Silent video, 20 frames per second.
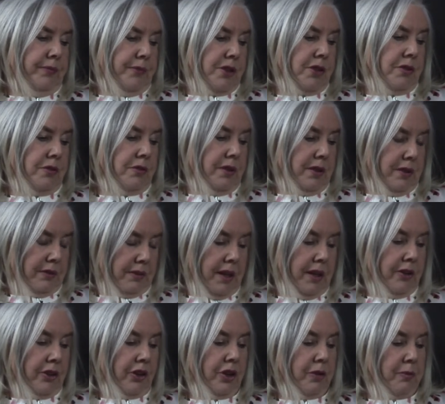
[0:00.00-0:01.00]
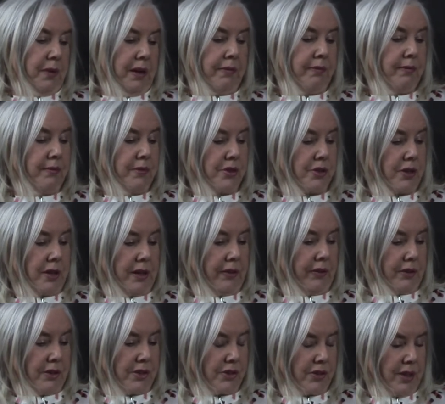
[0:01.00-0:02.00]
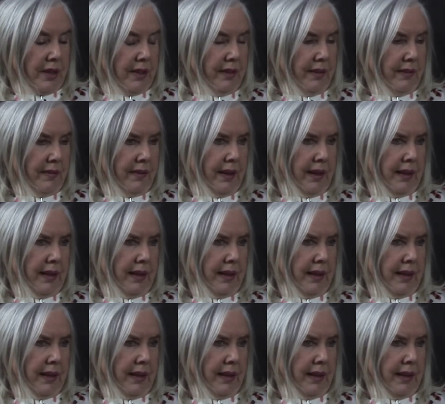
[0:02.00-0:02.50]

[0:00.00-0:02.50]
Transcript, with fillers: So the Credit Union went from strength to strength